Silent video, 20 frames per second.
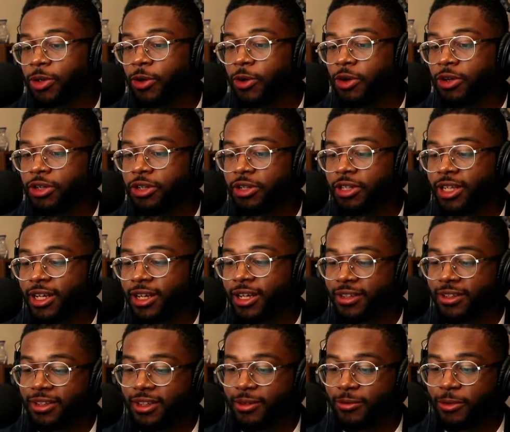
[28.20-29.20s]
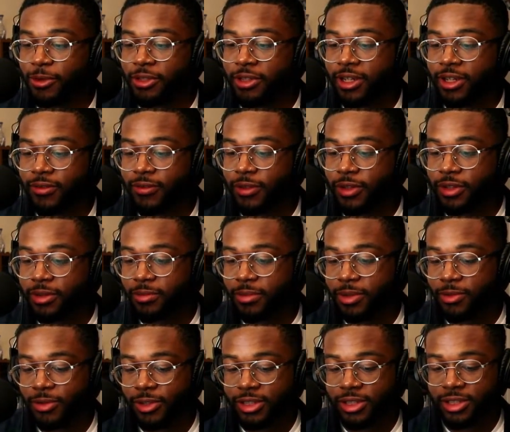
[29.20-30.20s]
recorded that will never be
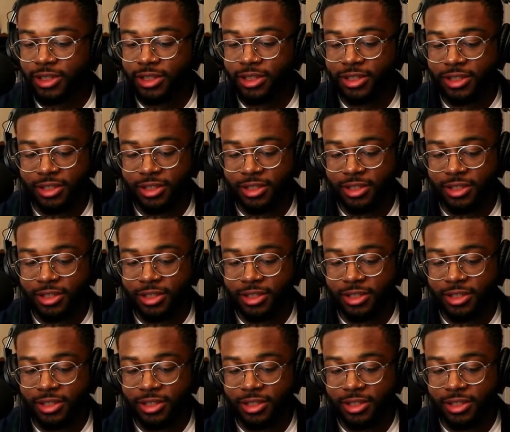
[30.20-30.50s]
released.